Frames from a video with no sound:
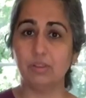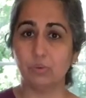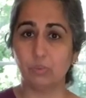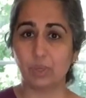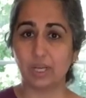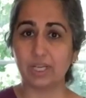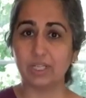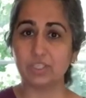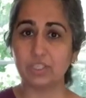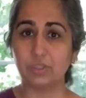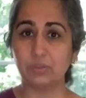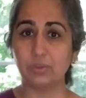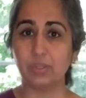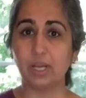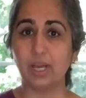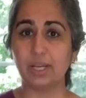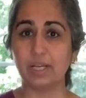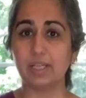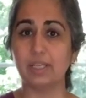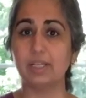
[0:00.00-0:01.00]
way to
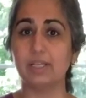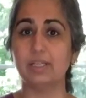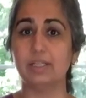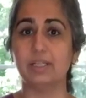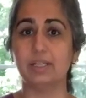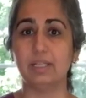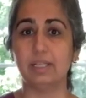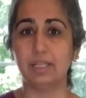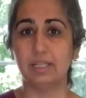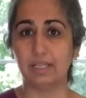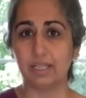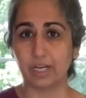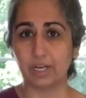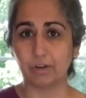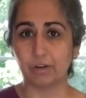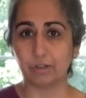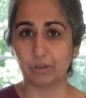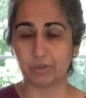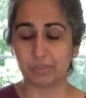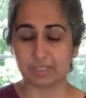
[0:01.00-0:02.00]
kind of layer
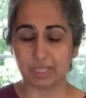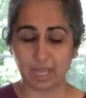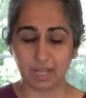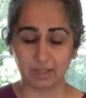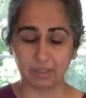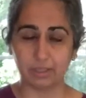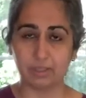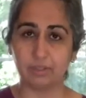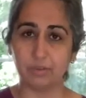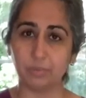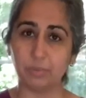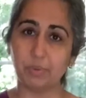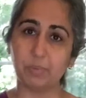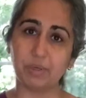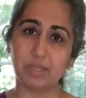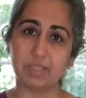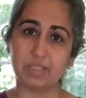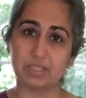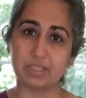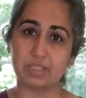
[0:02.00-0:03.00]
your salad, we
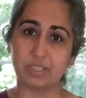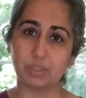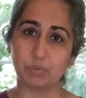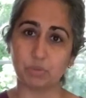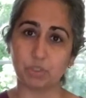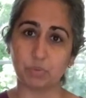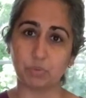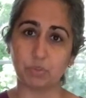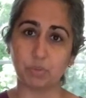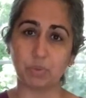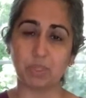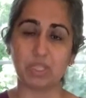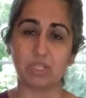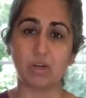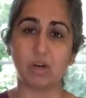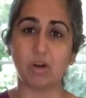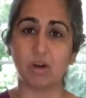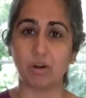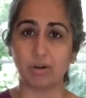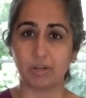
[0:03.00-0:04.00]
want to distinguish between the
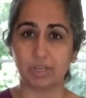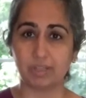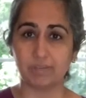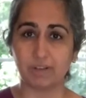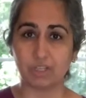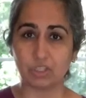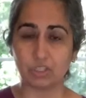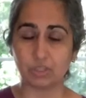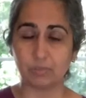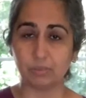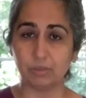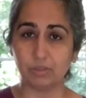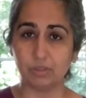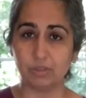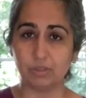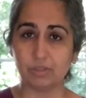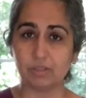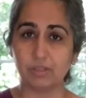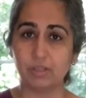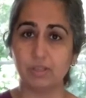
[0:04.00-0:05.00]
hearty
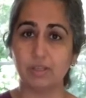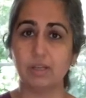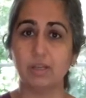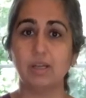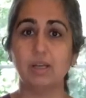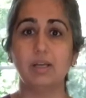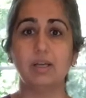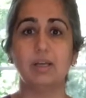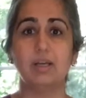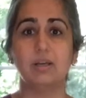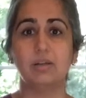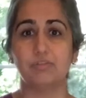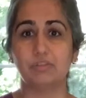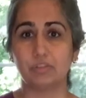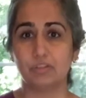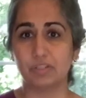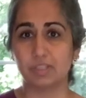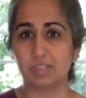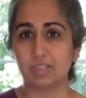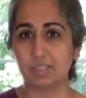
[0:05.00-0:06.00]
vegetables
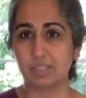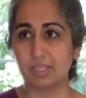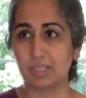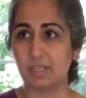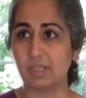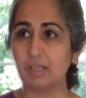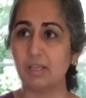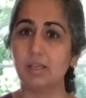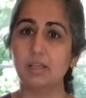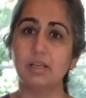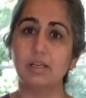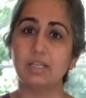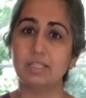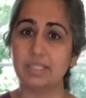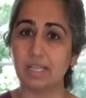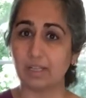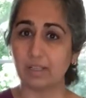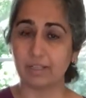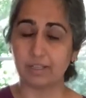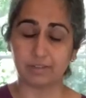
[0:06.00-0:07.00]
versus the
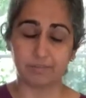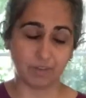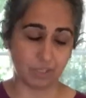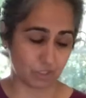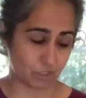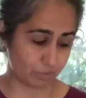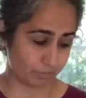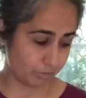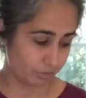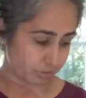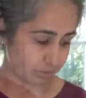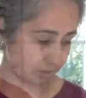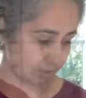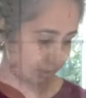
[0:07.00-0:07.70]
delicate vegetables.